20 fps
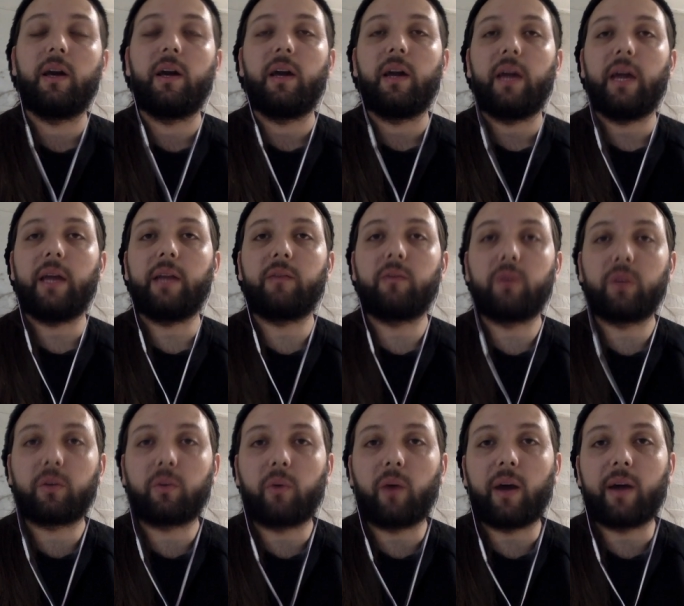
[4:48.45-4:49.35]
It
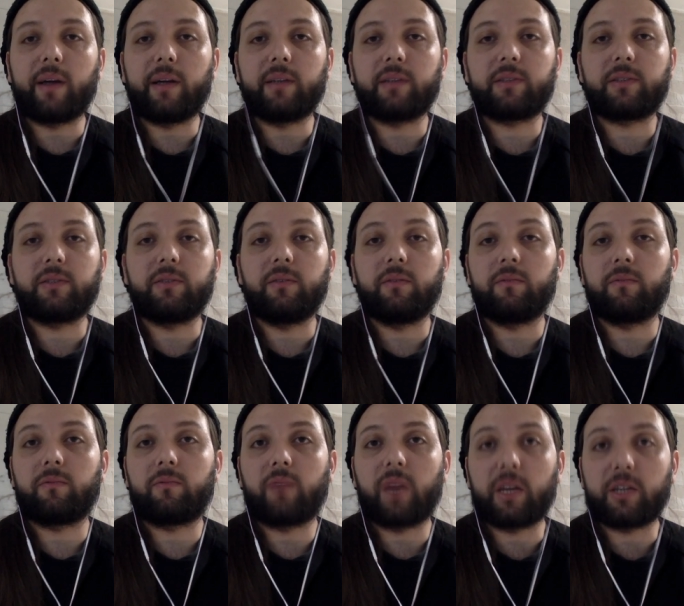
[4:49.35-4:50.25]
requires
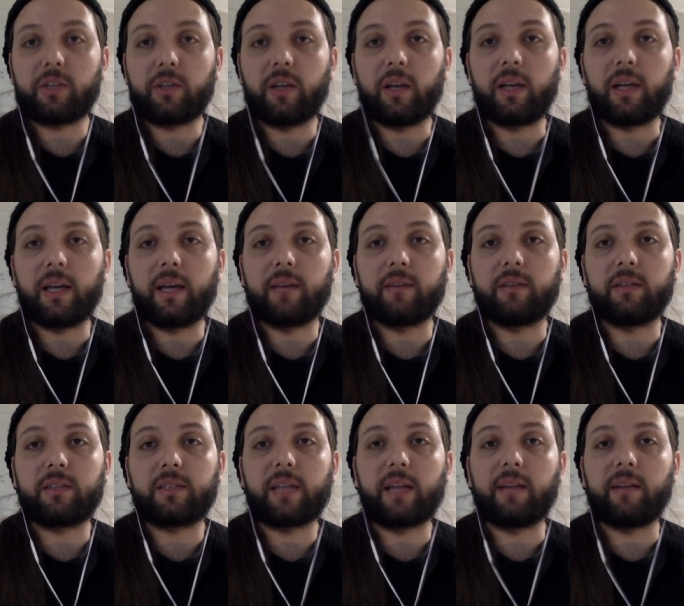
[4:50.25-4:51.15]
rationally
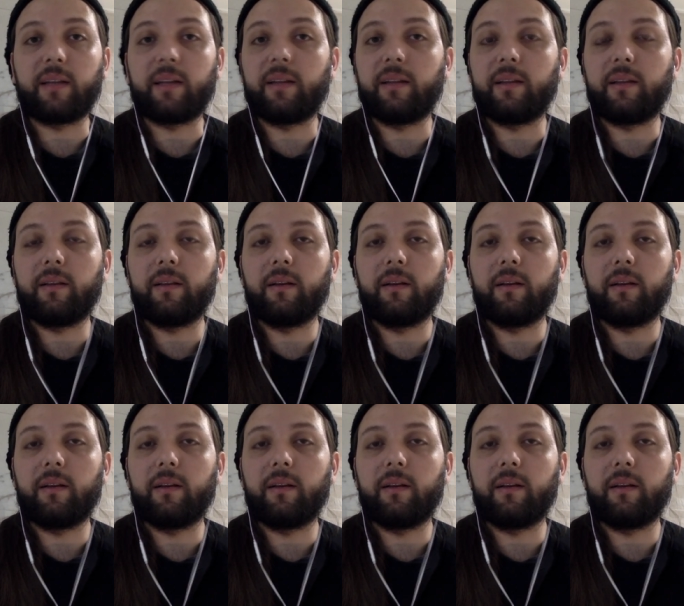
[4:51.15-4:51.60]
understanding